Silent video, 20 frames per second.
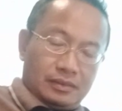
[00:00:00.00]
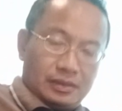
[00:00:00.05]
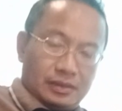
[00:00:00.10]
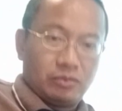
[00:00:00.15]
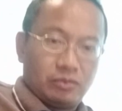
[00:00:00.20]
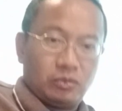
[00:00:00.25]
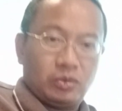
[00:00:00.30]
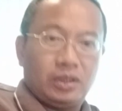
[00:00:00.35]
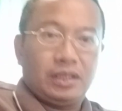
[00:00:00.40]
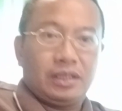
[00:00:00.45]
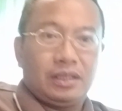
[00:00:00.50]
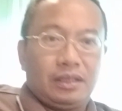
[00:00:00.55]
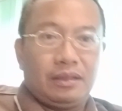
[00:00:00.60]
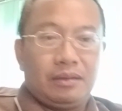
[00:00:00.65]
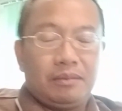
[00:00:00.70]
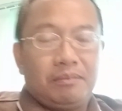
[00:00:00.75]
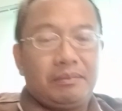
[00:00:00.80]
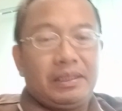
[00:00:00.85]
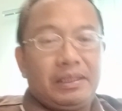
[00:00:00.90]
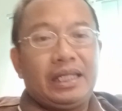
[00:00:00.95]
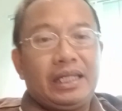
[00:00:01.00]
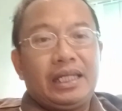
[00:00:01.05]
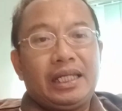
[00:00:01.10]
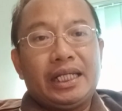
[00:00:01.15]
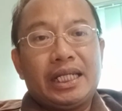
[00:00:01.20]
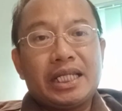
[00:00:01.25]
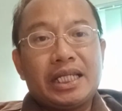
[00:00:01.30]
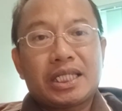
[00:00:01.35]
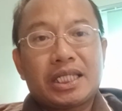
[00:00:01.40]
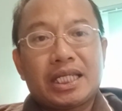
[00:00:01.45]
we'll be
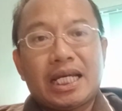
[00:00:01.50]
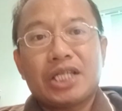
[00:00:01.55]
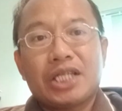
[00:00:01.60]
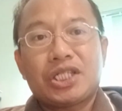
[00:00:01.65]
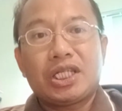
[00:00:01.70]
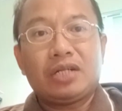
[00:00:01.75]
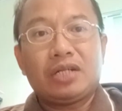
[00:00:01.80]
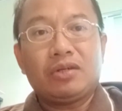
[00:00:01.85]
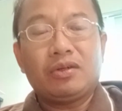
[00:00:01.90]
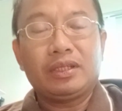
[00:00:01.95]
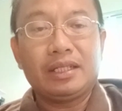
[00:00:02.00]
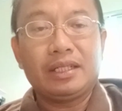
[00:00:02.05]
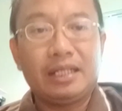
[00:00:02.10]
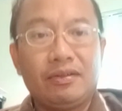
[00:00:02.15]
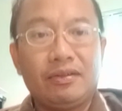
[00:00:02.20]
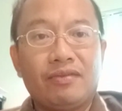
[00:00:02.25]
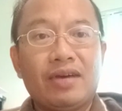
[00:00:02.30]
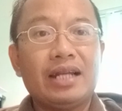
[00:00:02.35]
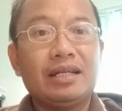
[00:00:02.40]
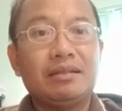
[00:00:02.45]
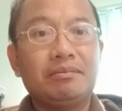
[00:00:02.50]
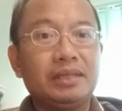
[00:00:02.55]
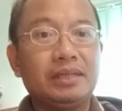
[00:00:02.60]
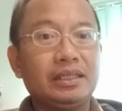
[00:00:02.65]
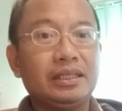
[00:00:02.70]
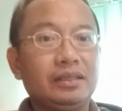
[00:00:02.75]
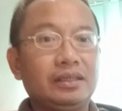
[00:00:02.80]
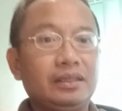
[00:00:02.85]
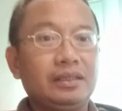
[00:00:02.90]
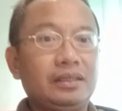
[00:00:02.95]
discussing on the
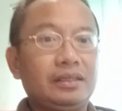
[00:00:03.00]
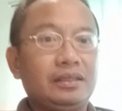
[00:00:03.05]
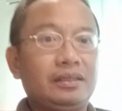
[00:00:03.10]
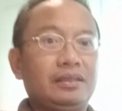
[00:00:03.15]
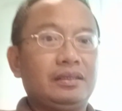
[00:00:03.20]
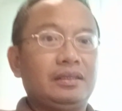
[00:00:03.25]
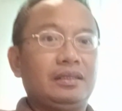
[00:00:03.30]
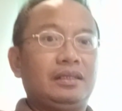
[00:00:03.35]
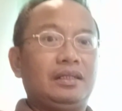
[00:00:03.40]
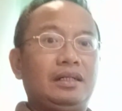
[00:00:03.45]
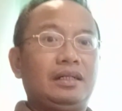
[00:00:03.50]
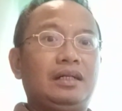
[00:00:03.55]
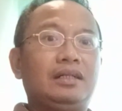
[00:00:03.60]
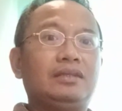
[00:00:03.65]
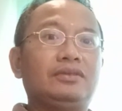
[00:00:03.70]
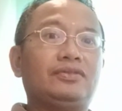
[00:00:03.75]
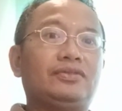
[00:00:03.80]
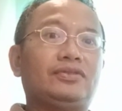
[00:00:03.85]
development of